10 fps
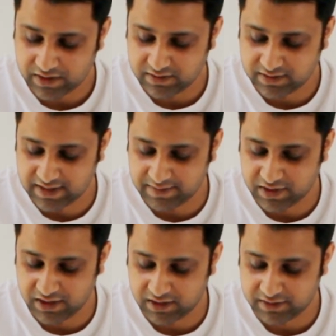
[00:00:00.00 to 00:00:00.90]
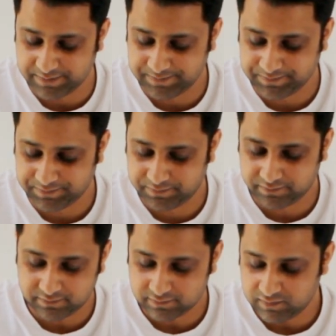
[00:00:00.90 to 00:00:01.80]
same thing
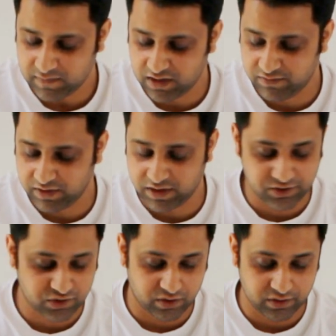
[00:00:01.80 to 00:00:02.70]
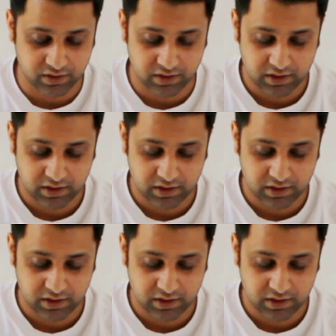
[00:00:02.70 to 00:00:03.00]
with the drone.